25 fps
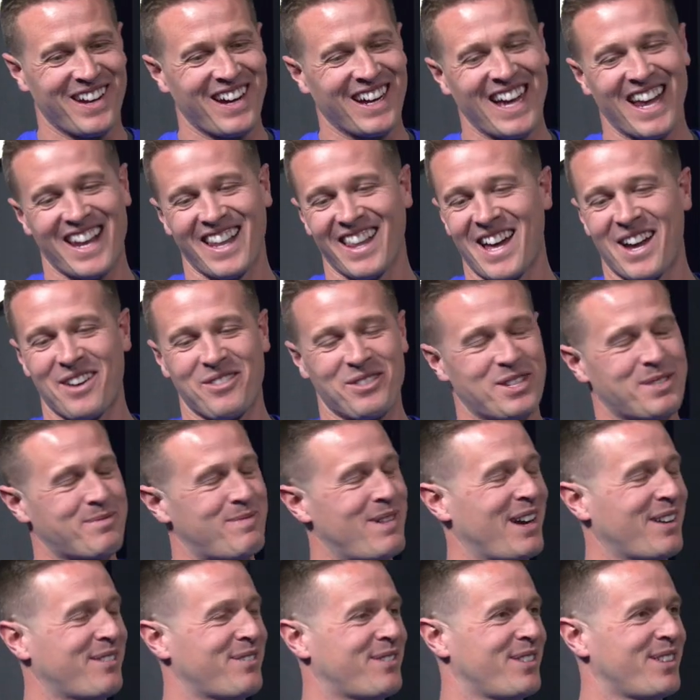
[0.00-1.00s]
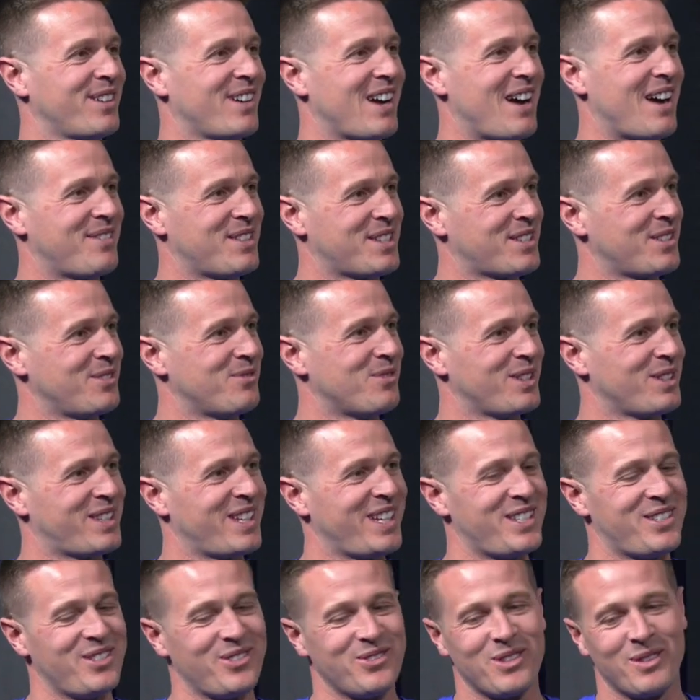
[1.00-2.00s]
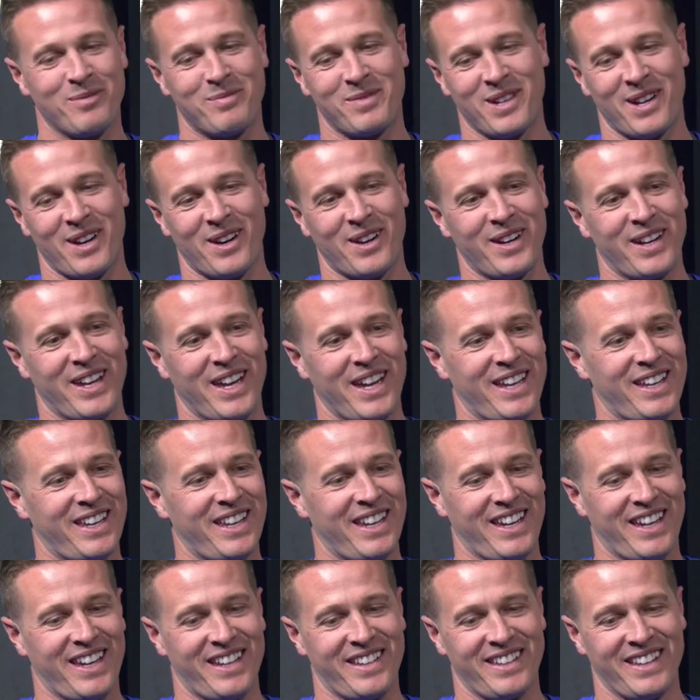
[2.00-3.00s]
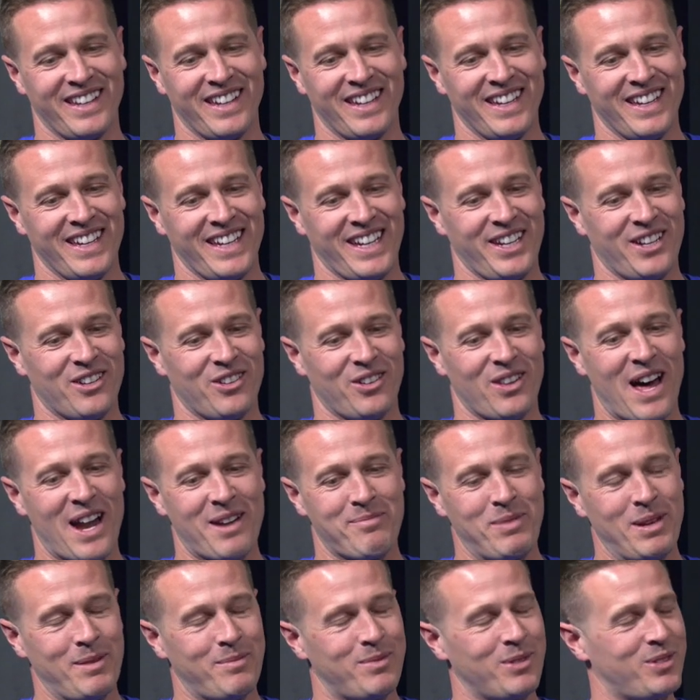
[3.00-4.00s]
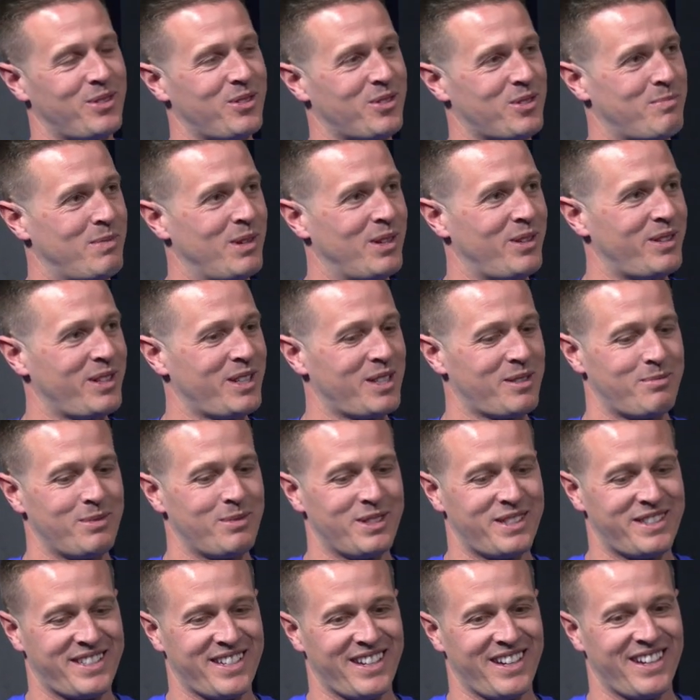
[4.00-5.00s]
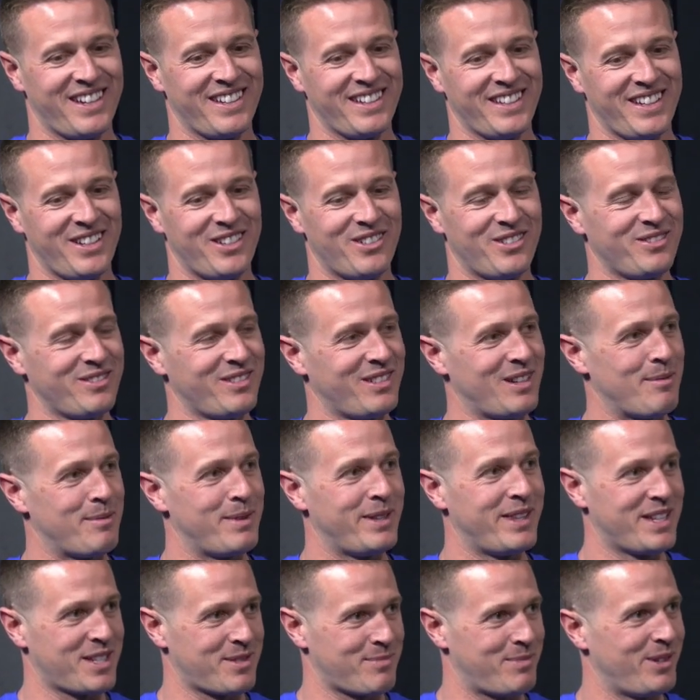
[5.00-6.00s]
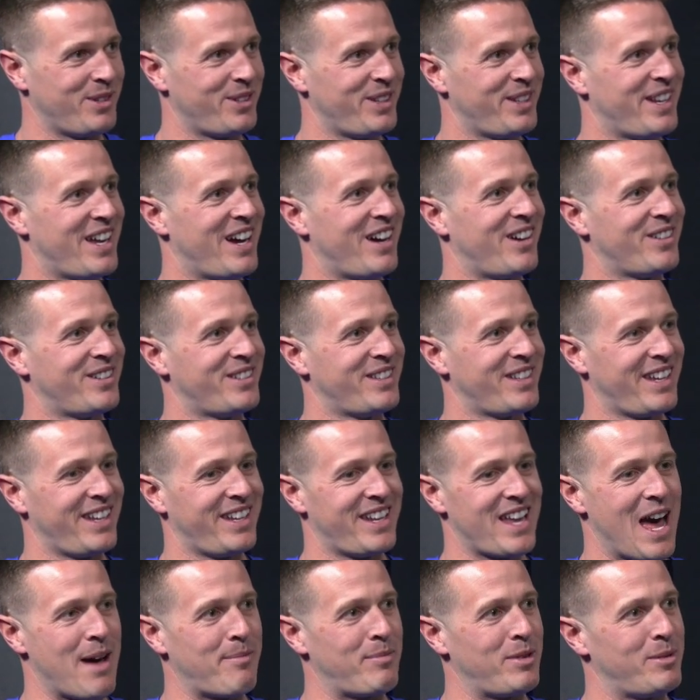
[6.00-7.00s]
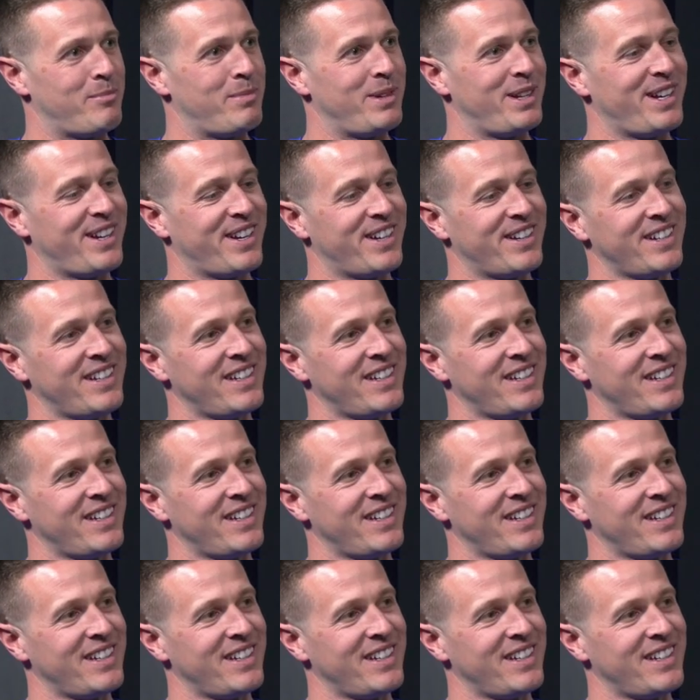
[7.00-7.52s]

I got a lot of respect for, obviously, what they do up there and a lot of people in those buildings. But, I'm in this building now and happy to be here.